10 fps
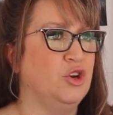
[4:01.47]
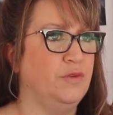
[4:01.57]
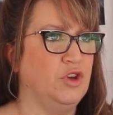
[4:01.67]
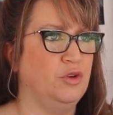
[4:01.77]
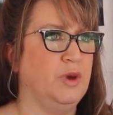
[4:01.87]

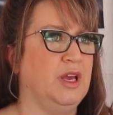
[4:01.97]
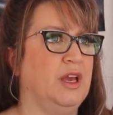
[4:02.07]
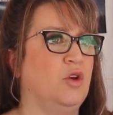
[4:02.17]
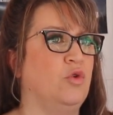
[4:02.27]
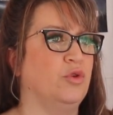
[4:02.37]

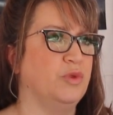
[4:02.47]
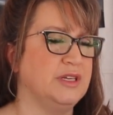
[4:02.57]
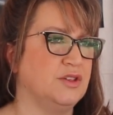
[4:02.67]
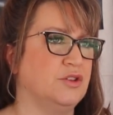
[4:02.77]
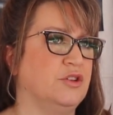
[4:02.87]
interviewing or
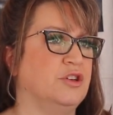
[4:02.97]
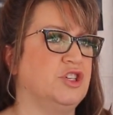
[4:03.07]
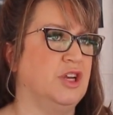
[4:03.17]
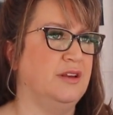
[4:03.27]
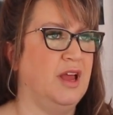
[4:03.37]

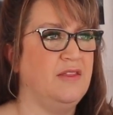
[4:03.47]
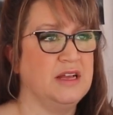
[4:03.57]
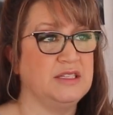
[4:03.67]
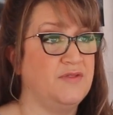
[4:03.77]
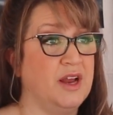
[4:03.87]
research,
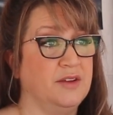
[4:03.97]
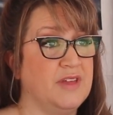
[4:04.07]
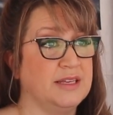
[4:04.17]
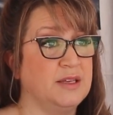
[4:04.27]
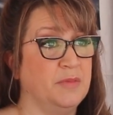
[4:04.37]
and that's fine
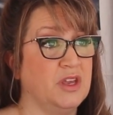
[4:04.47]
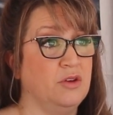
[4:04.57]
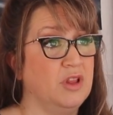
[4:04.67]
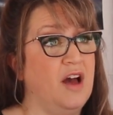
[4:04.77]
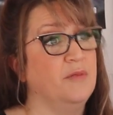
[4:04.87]
if that's something
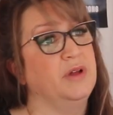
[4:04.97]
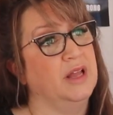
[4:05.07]
you love,